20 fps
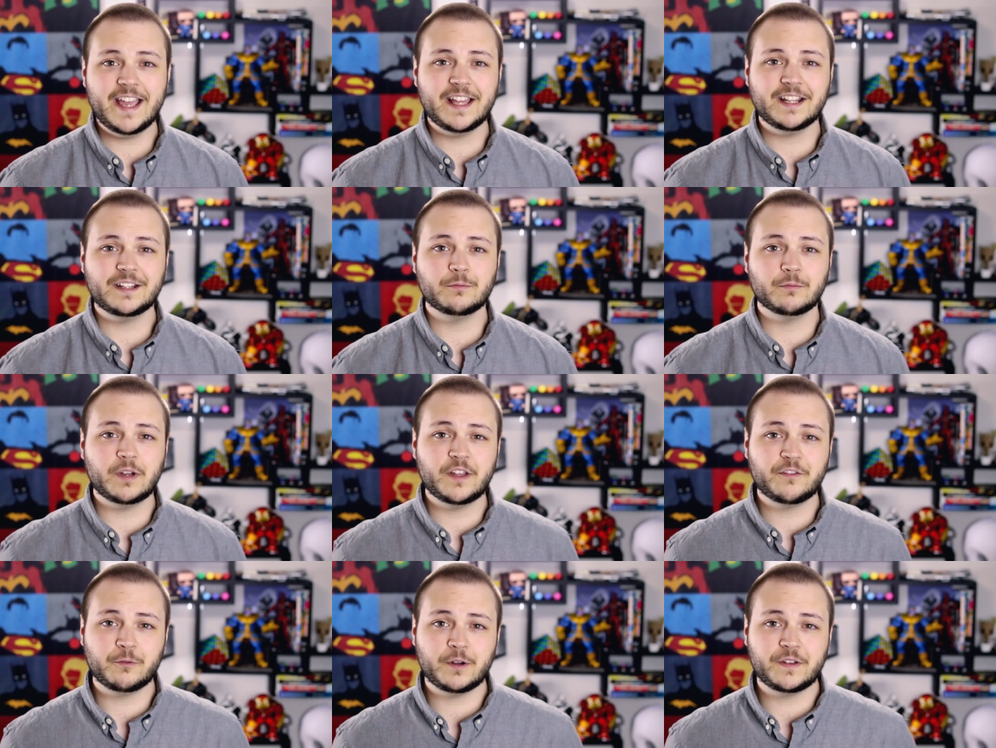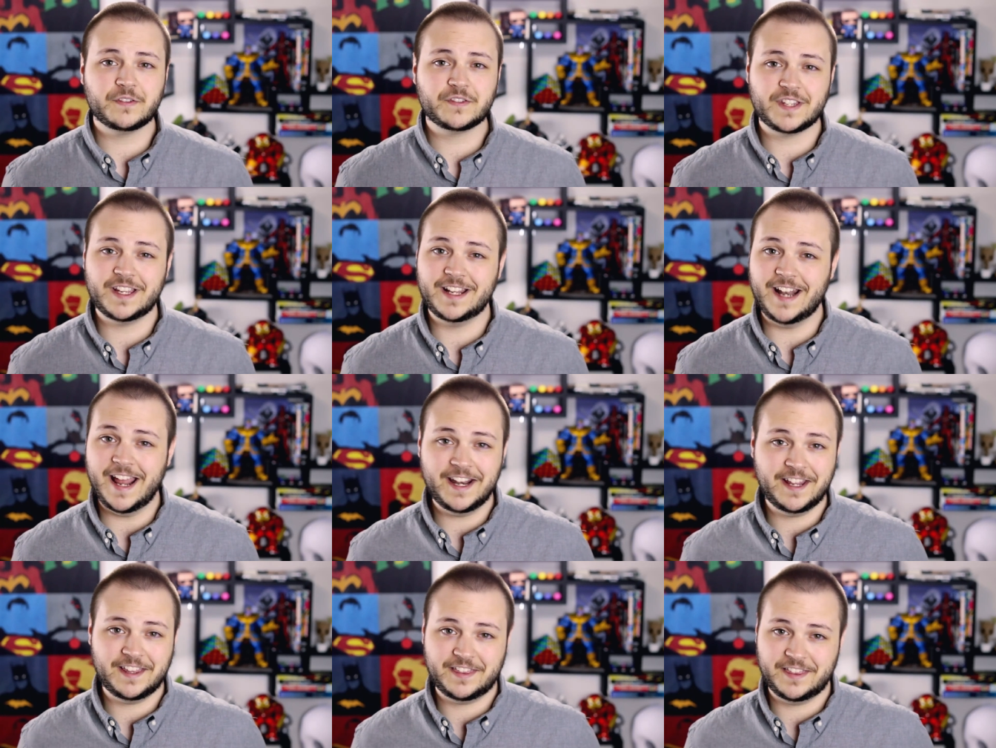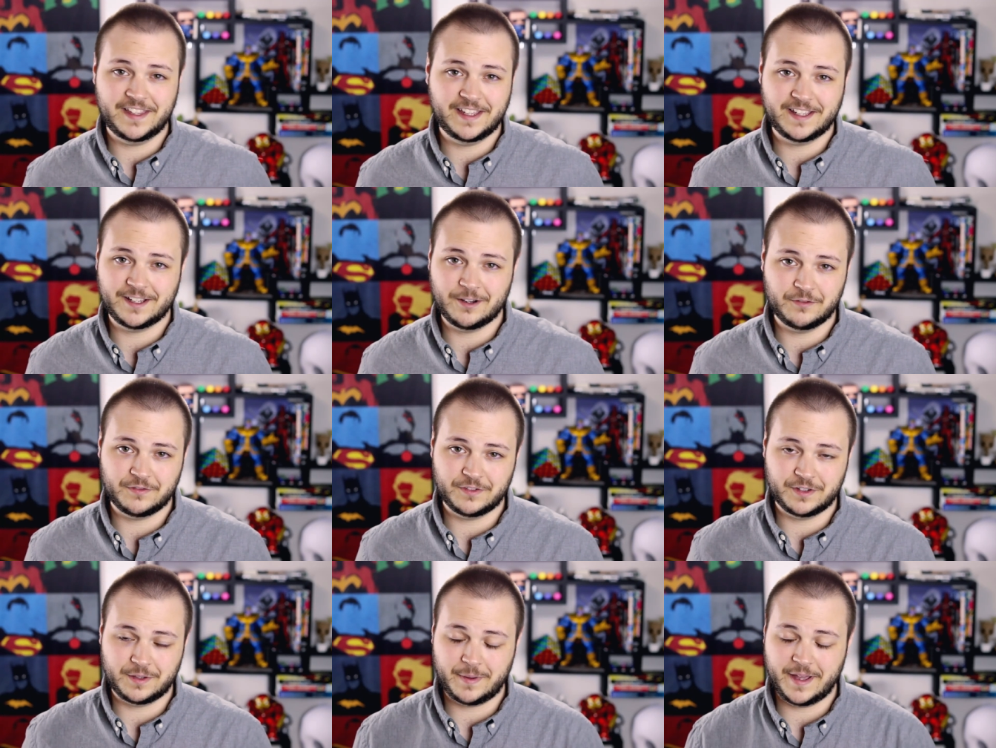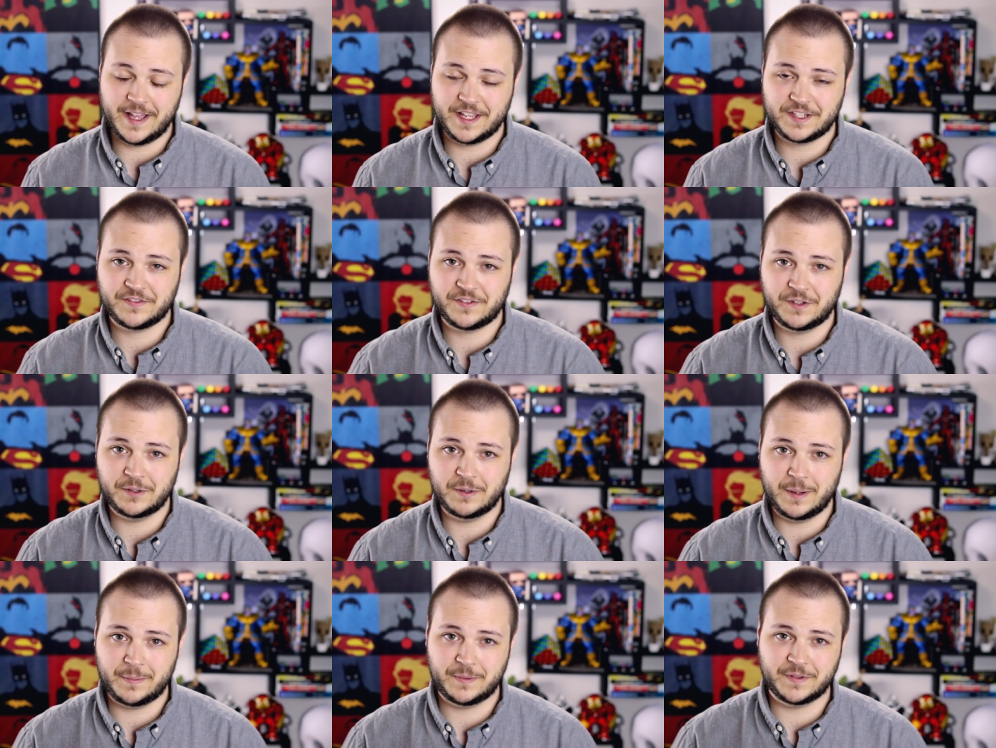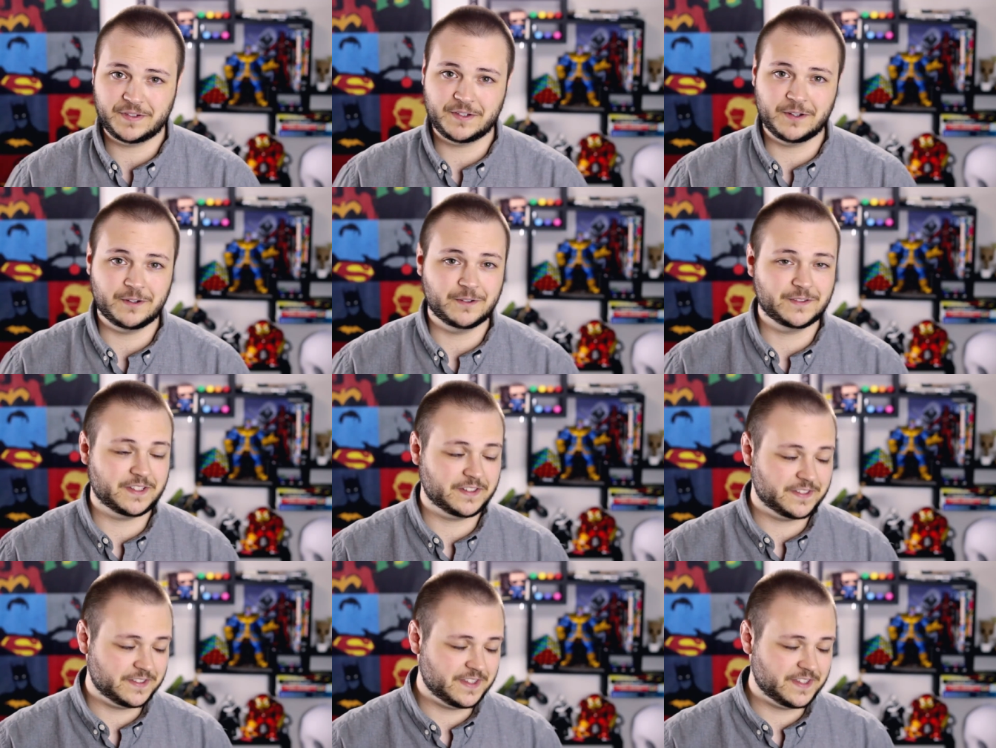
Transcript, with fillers: And if we've seen anything over the past few episodes,